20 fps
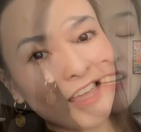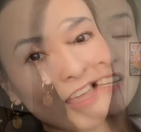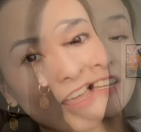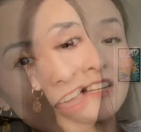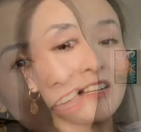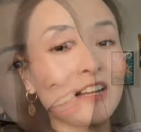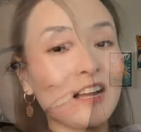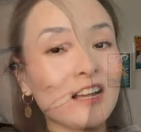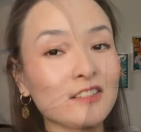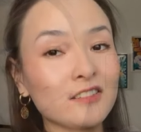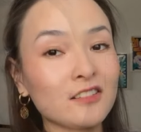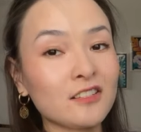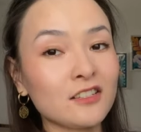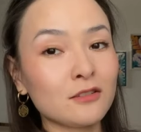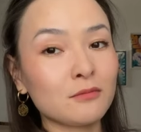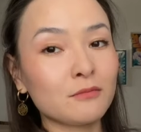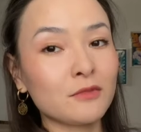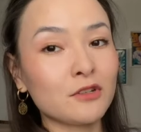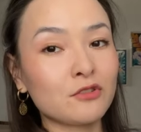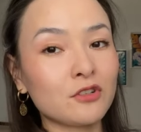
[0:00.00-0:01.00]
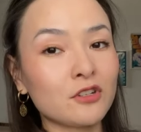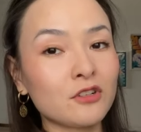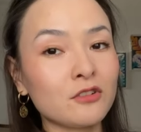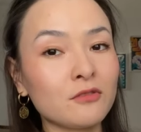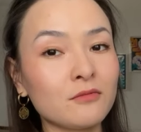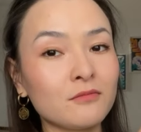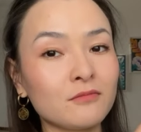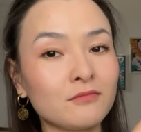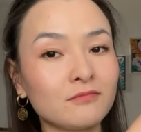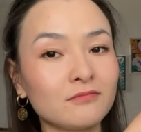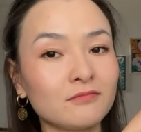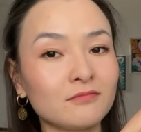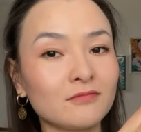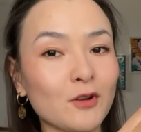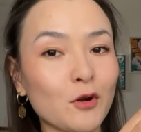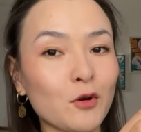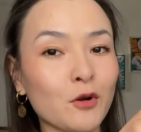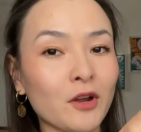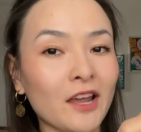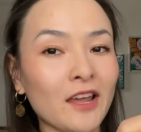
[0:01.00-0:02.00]
It has this mirror,
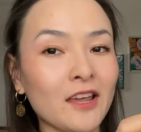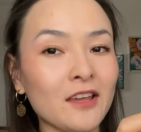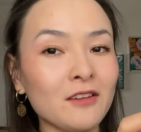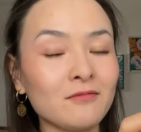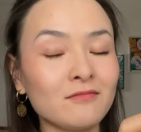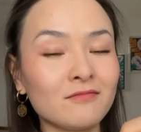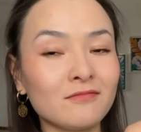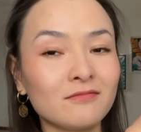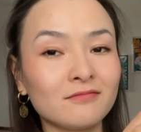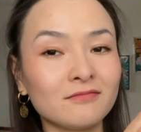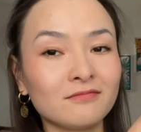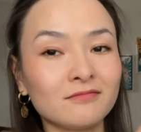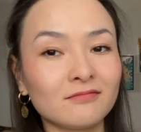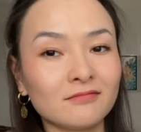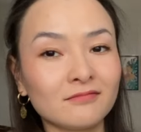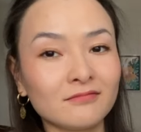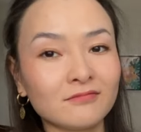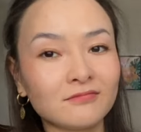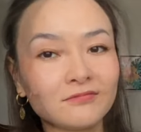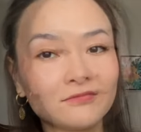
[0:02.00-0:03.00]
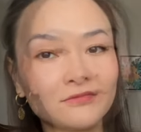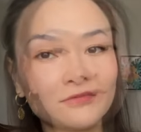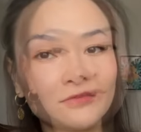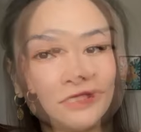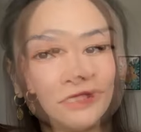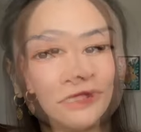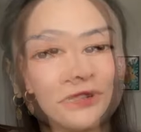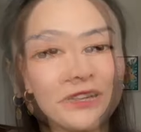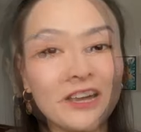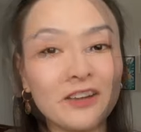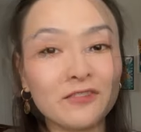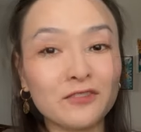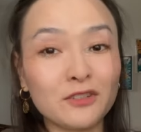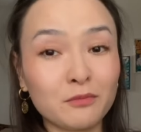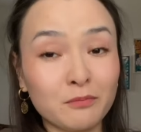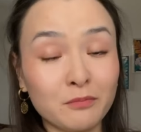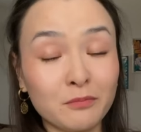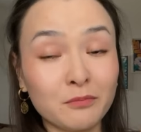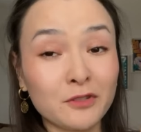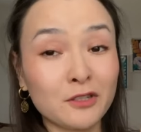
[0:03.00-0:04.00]
okay? We have
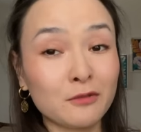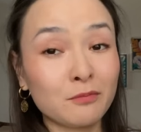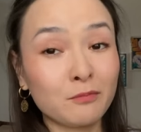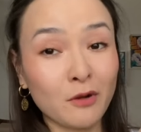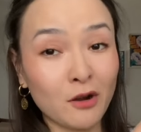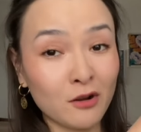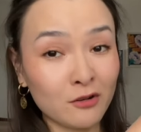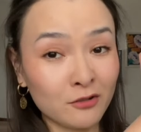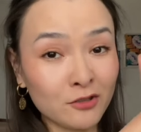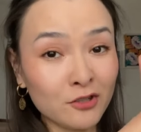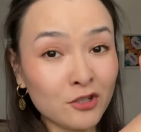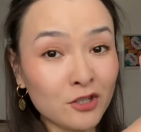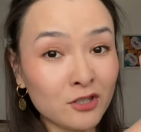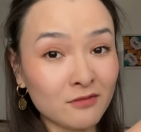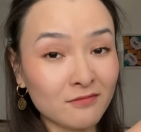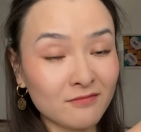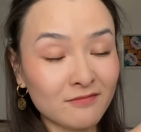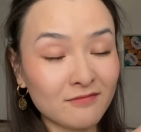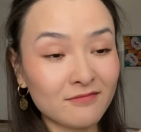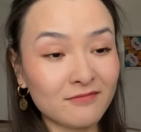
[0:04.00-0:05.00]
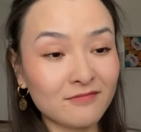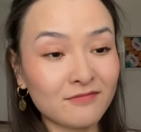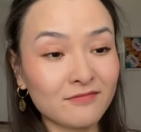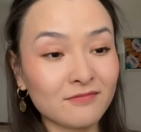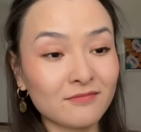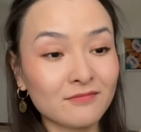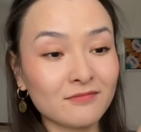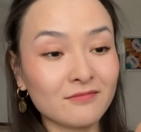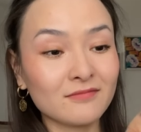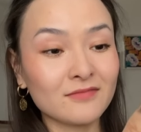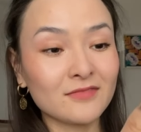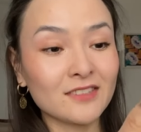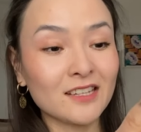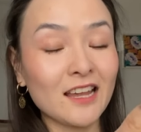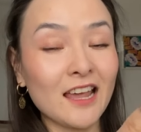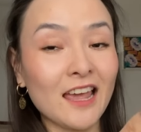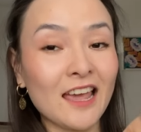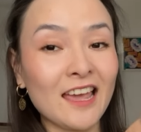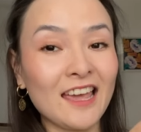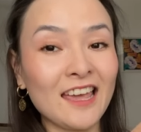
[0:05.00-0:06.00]
the sponge
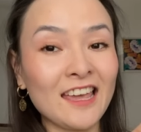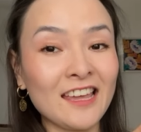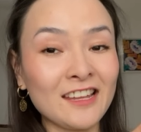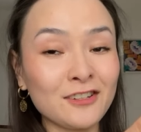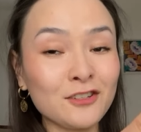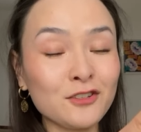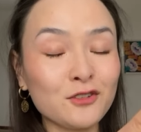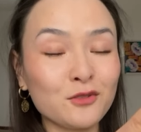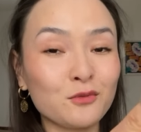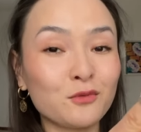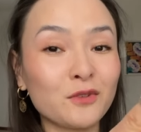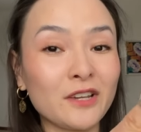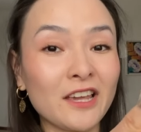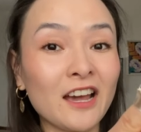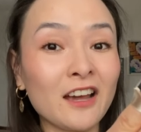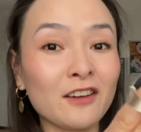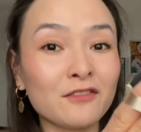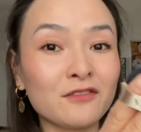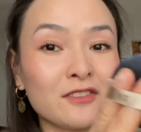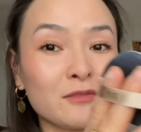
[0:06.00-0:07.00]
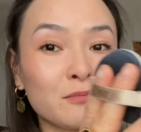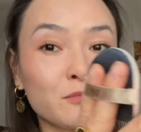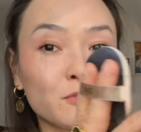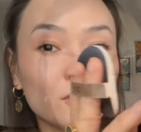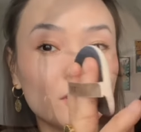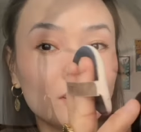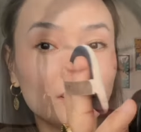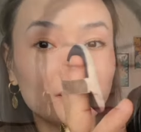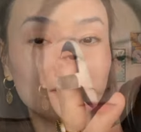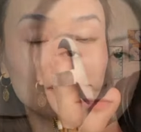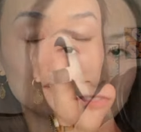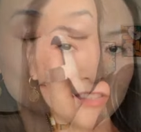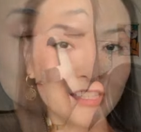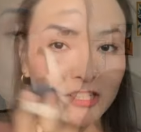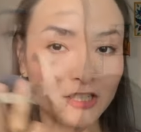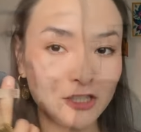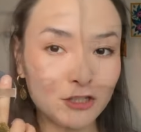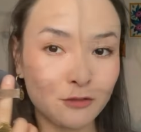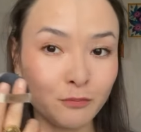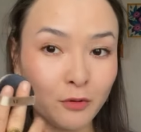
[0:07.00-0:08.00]
and we have the product.
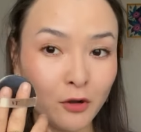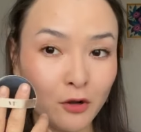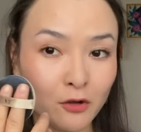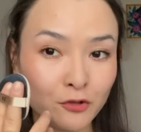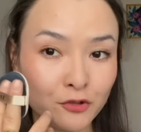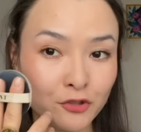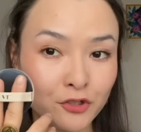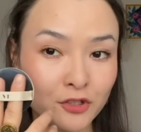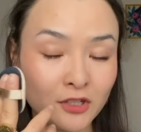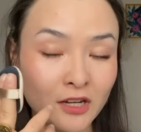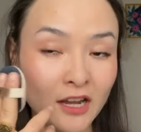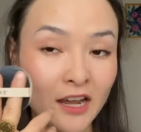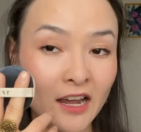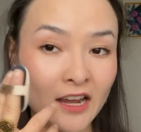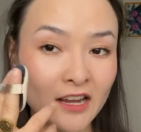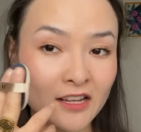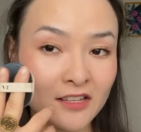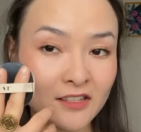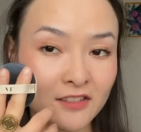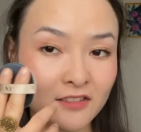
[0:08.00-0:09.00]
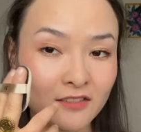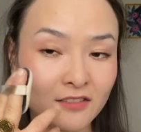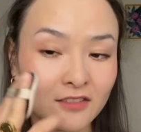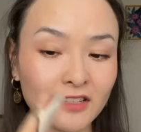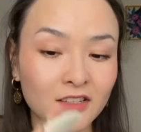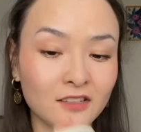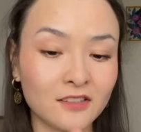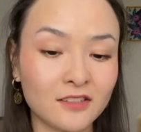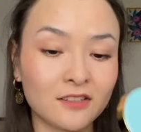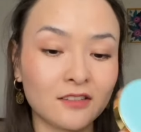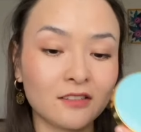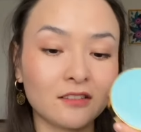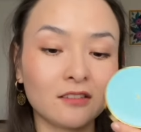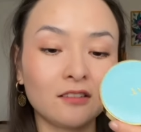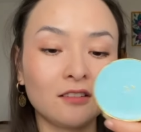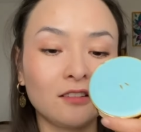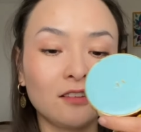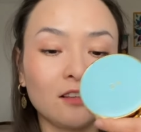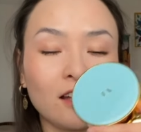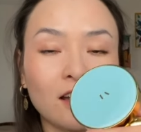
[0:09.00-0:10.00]
This sponge has this
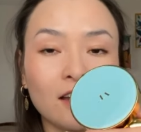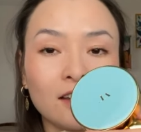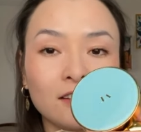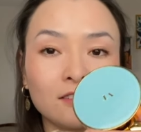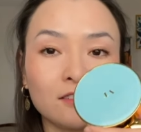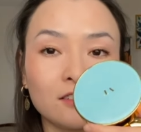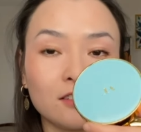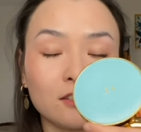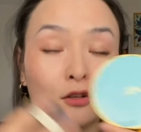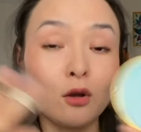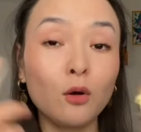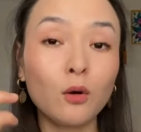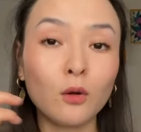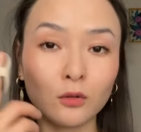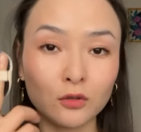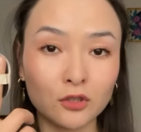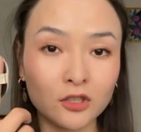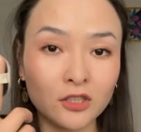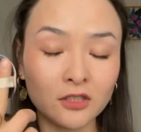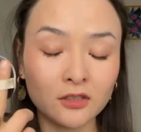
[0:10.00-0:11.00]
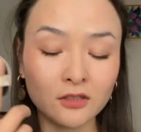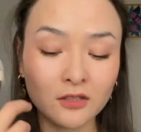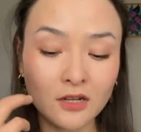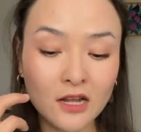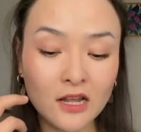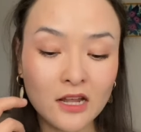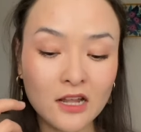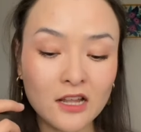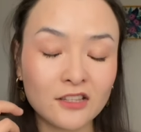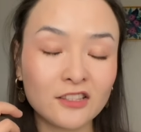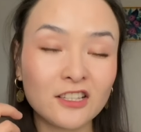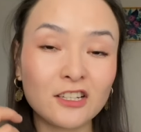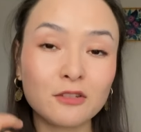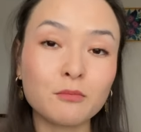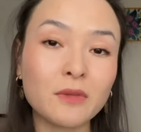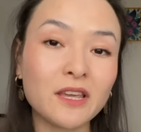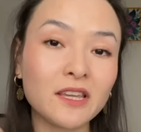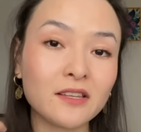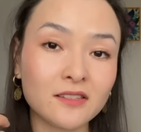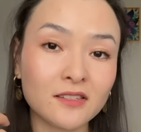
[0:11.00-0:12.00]
line, this holder, that
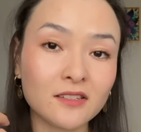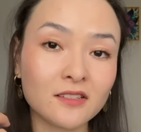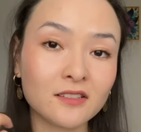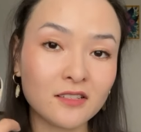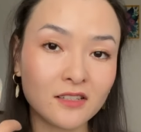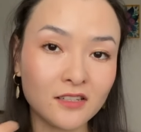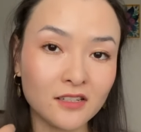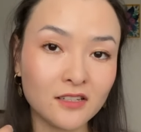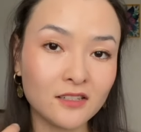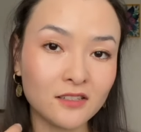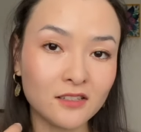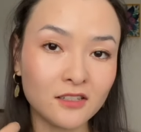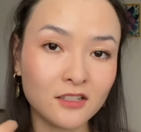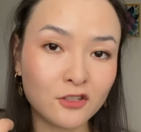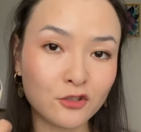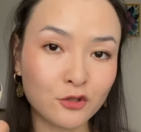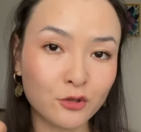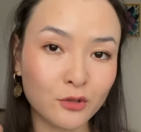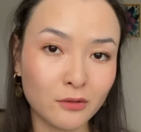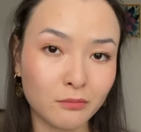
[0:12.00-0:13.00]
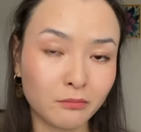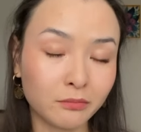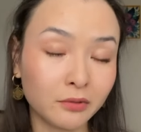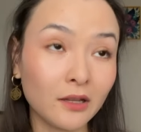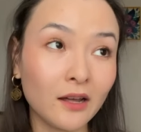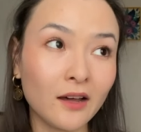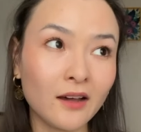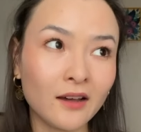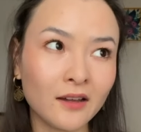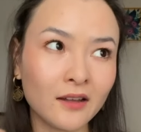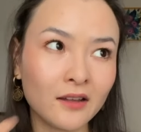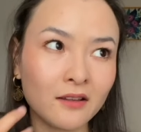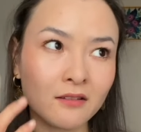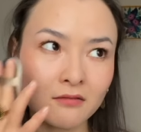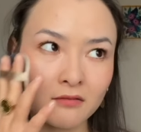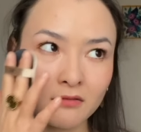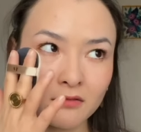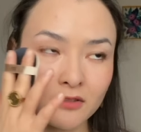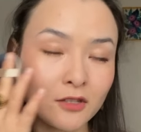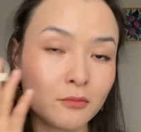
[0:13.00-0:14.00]
makes it easy to apply
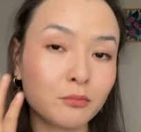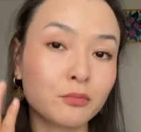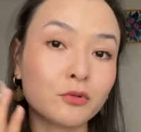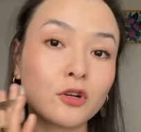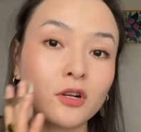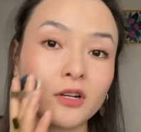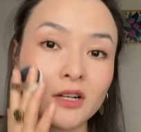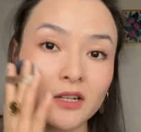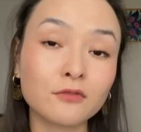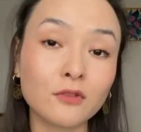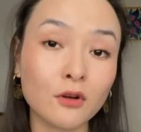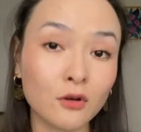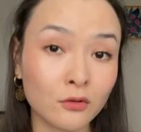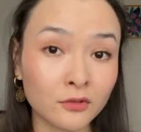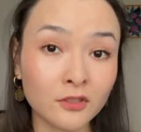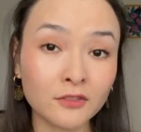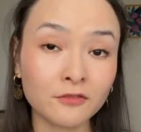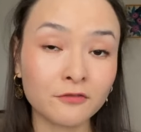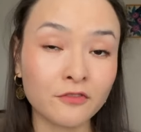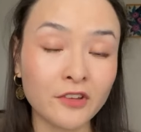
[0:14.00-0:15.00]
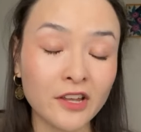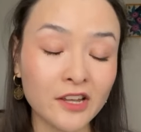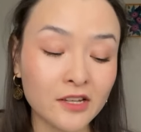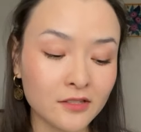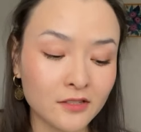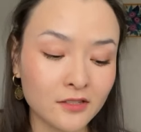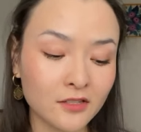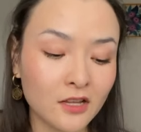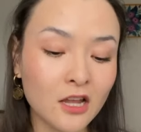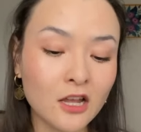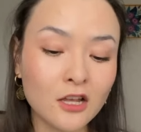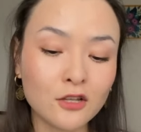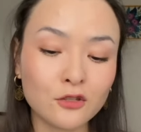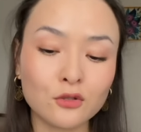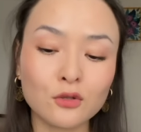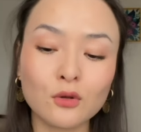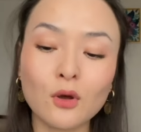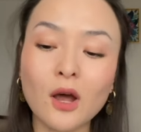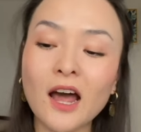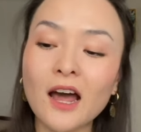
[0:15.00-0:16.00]
the product on the face,
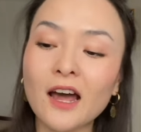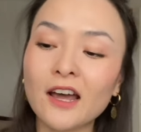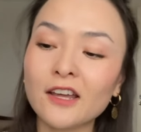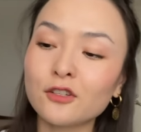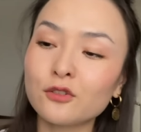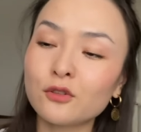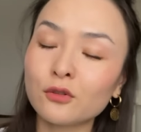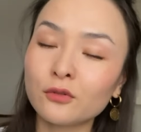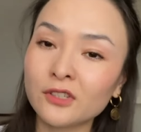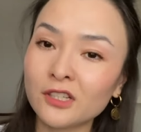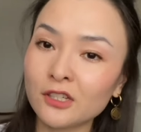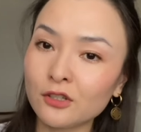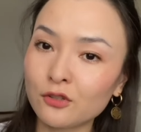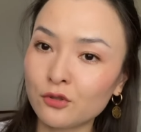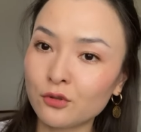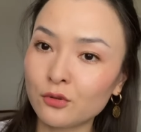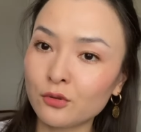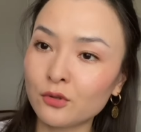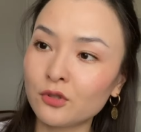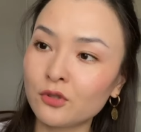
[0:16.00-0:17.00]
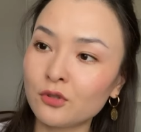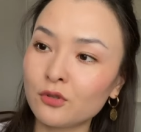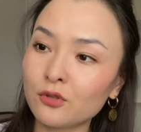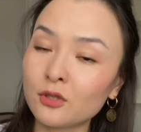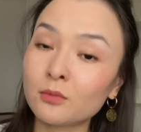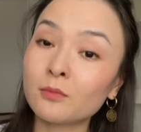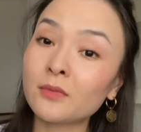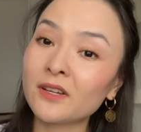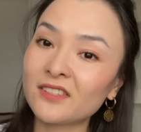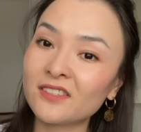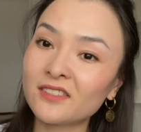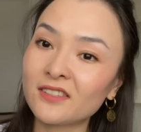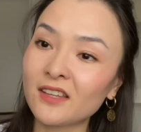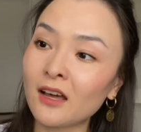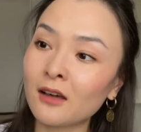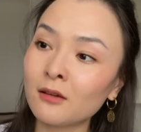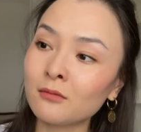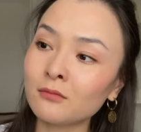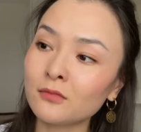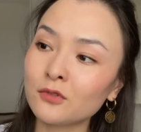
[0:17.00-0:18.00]
so I don't need to use my
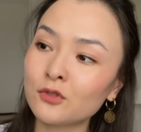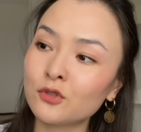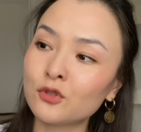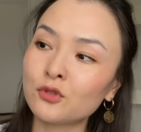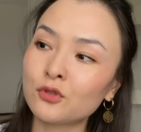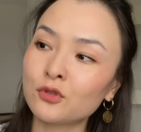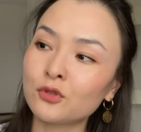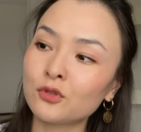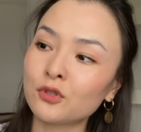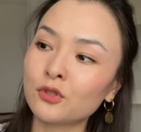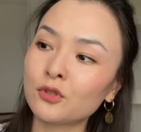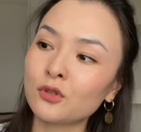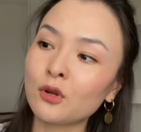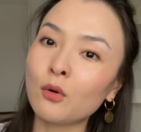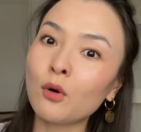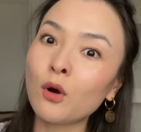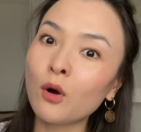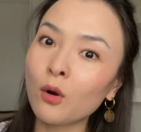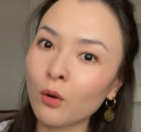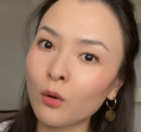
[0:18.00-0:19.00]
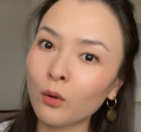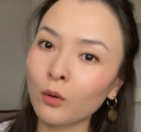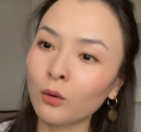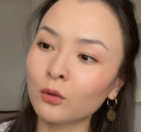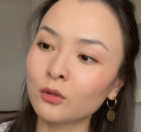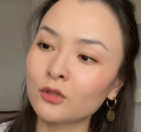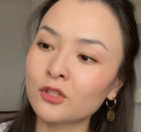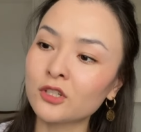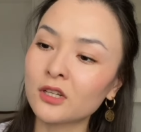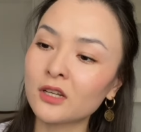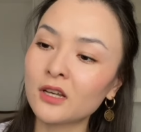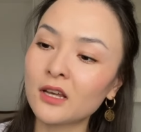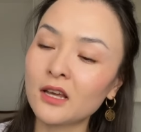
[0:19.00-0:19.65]
thumb to, you know, hold